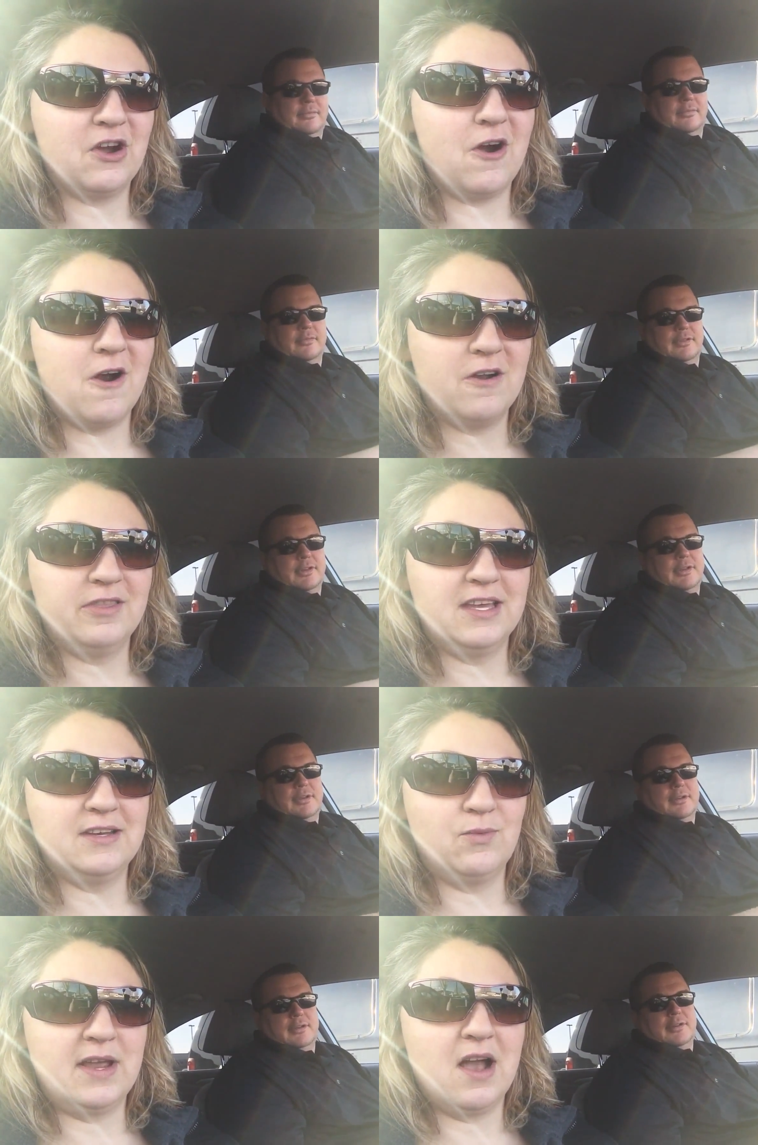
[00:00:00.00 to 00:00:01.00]
Speaker 1: card
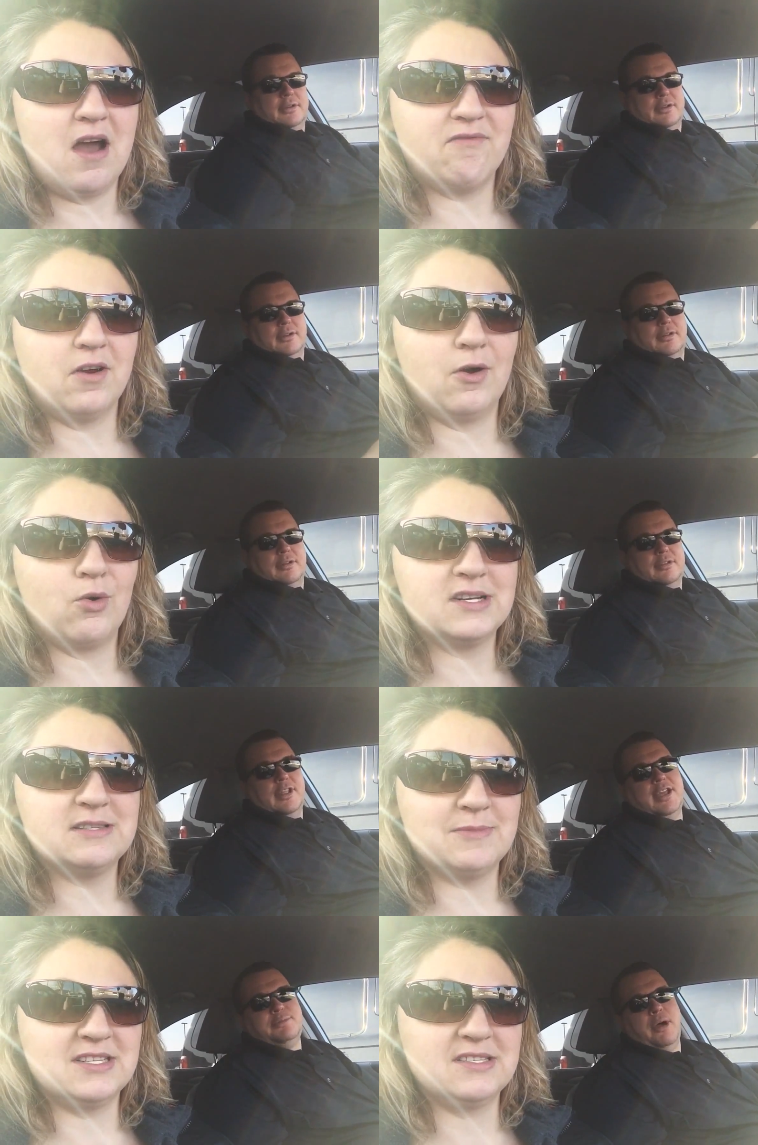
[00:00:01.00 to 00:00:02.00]
that we got for
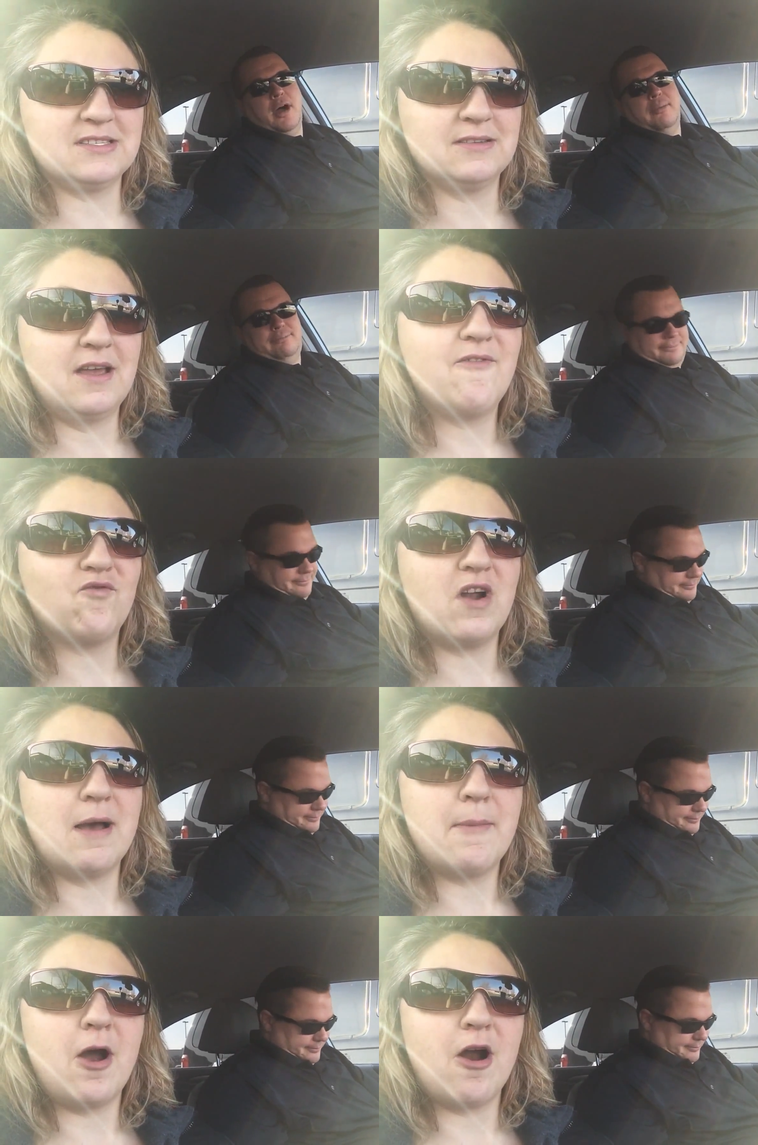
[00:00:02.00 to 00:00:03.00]
Christmas. Thanks, Mom.
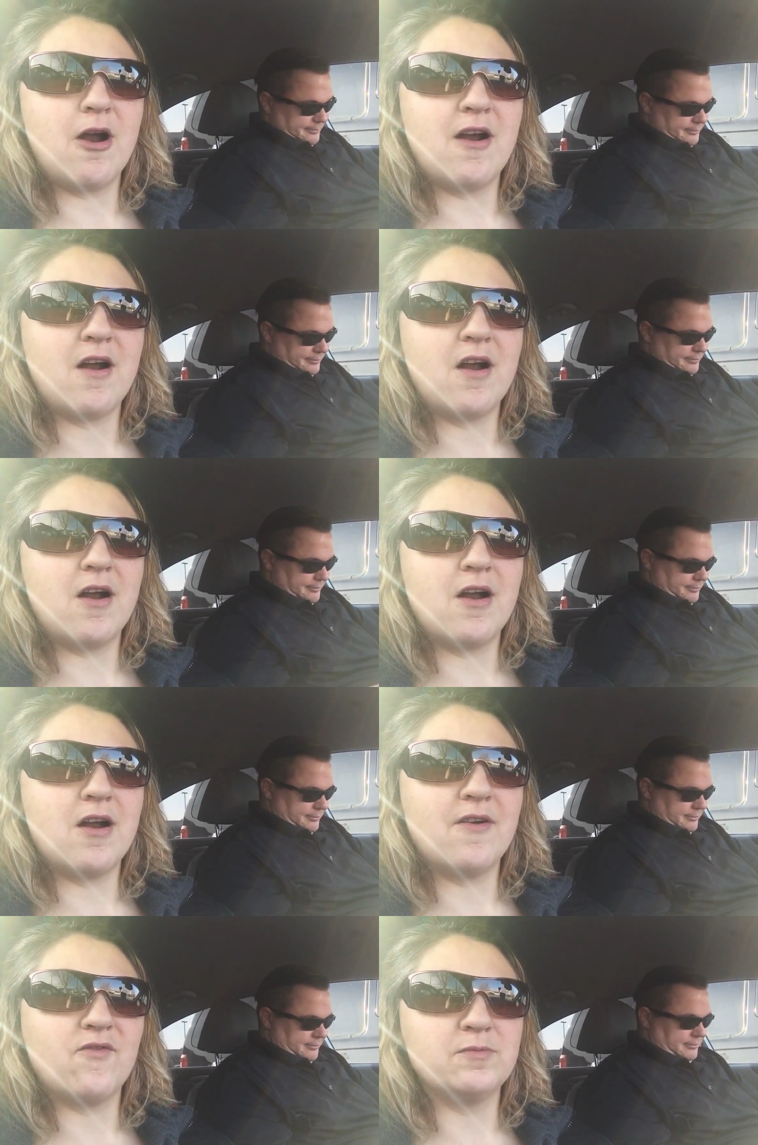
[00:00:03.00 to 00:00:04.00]
From
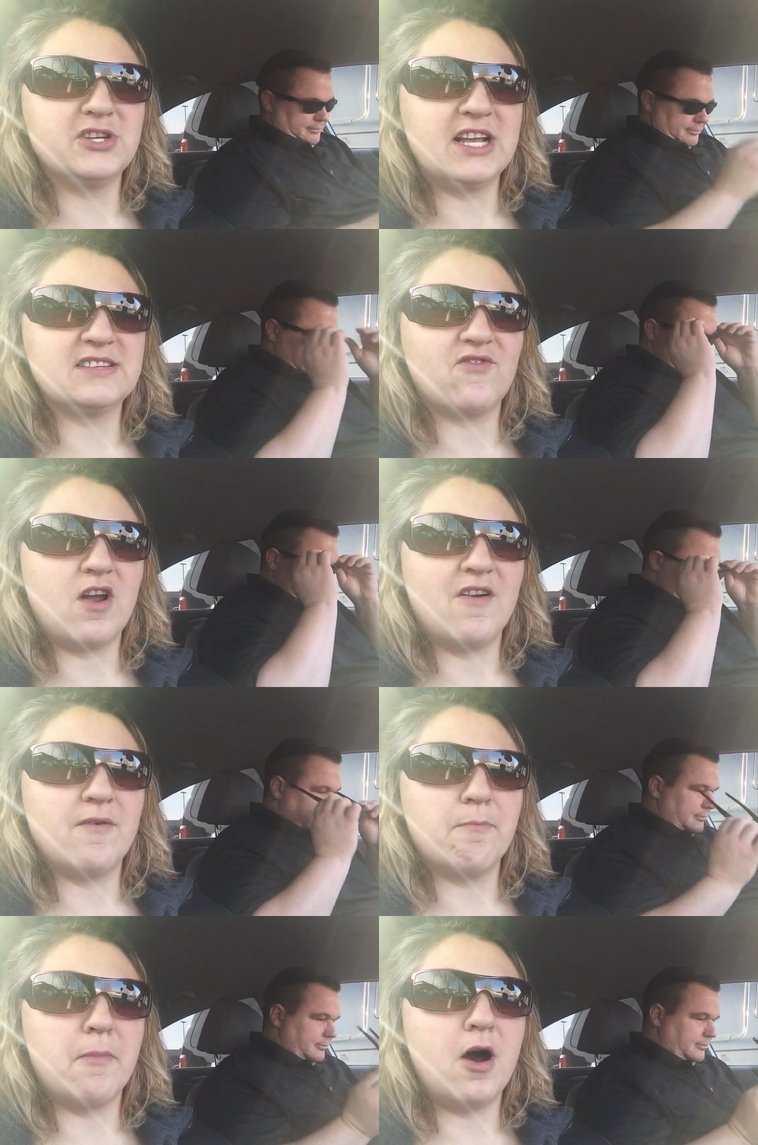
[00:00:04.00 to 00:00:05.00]
our, from Jake's
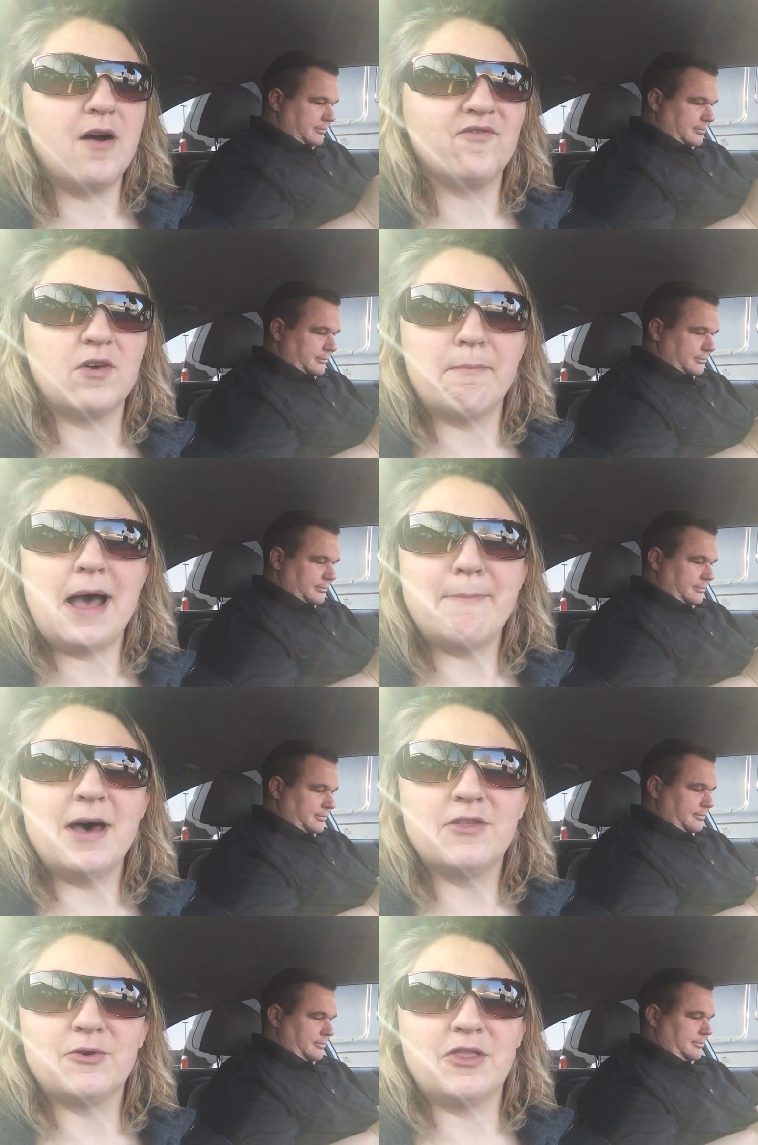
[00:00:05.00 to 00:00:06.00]
from, mom, from my
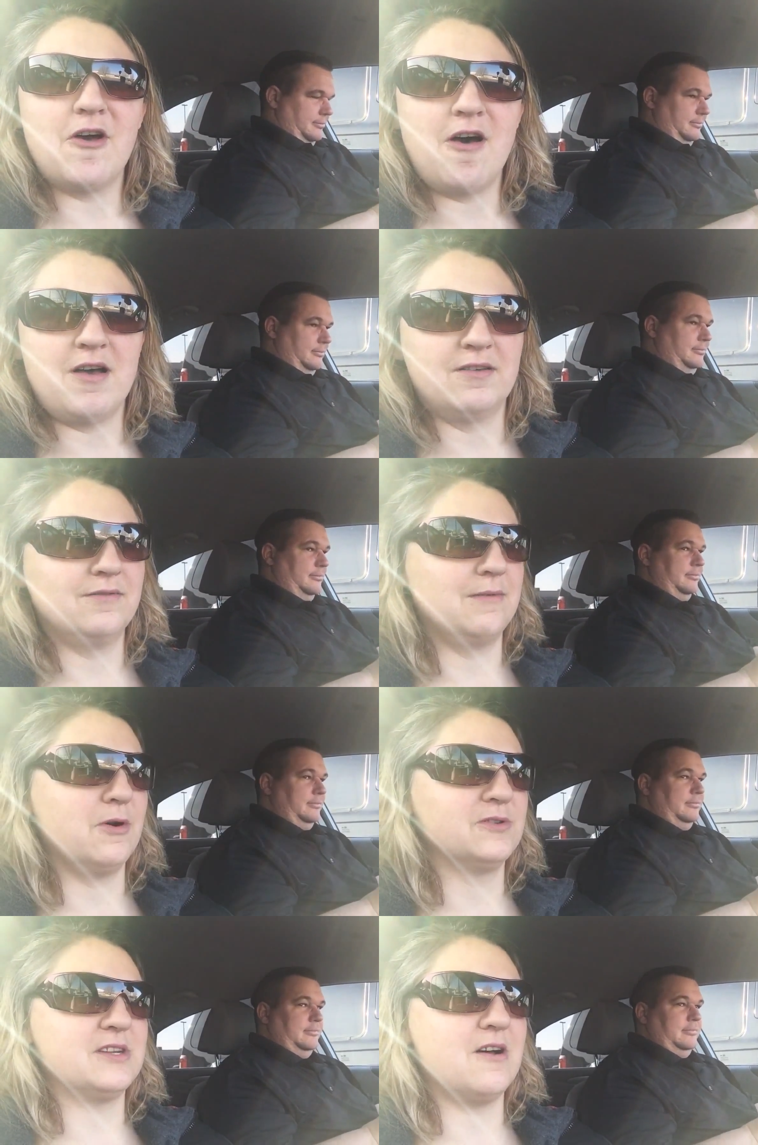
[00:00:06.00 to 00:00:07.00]
mother-in-law the
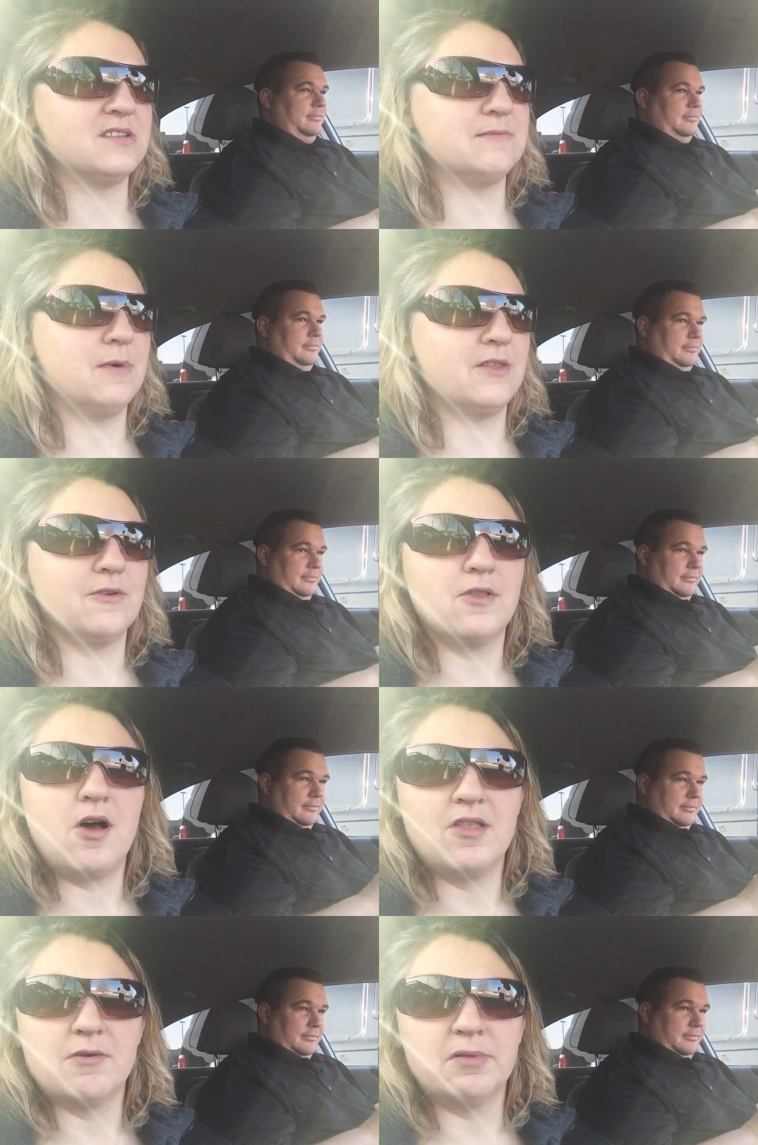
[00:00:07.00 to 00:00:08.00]
most awesome mother-in-law
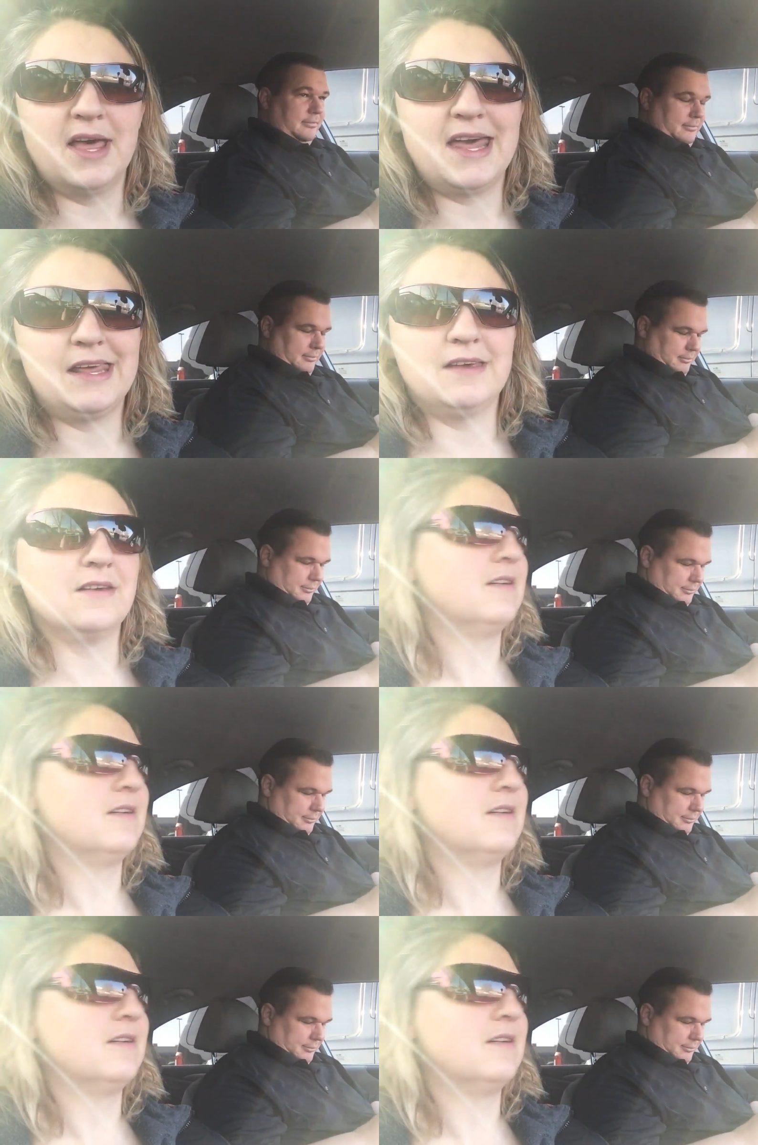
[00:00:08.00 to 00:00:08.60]
on the planet.